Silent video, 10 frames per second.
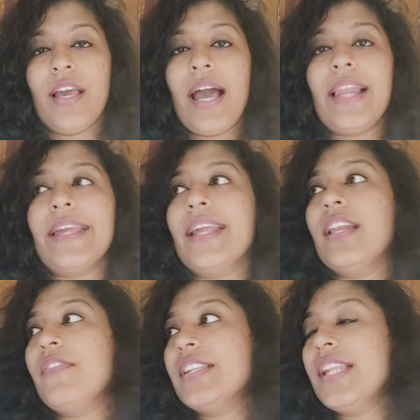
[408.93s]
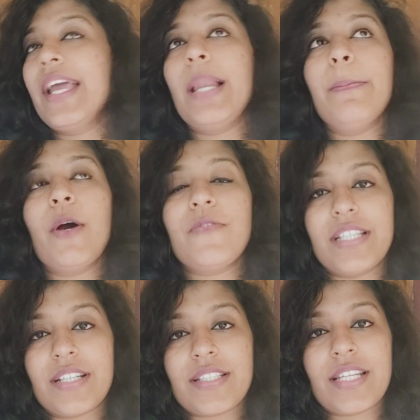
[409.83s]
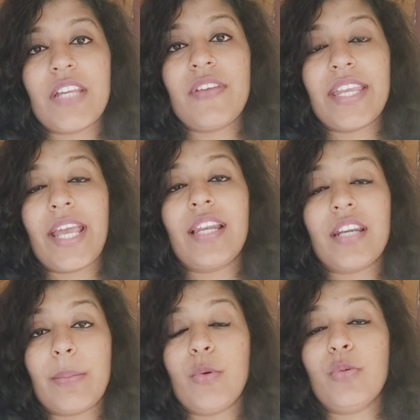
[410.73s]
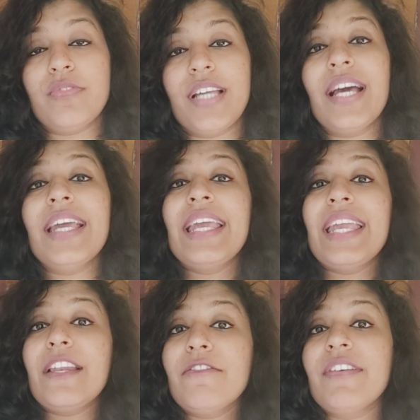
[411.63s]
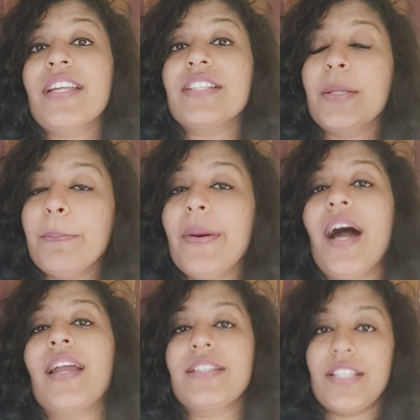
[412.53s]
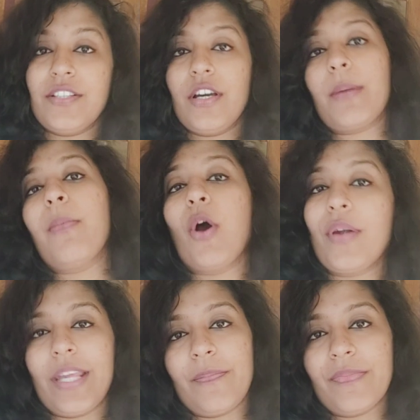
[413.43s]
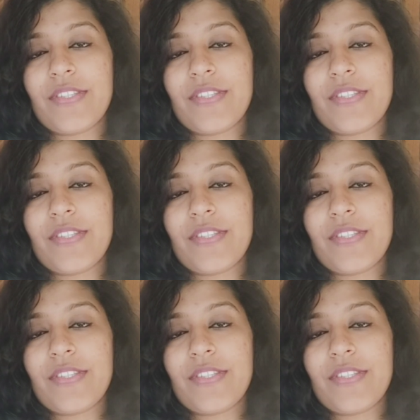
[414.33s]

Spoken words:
With the help of surgery we can remove the infected part in your body.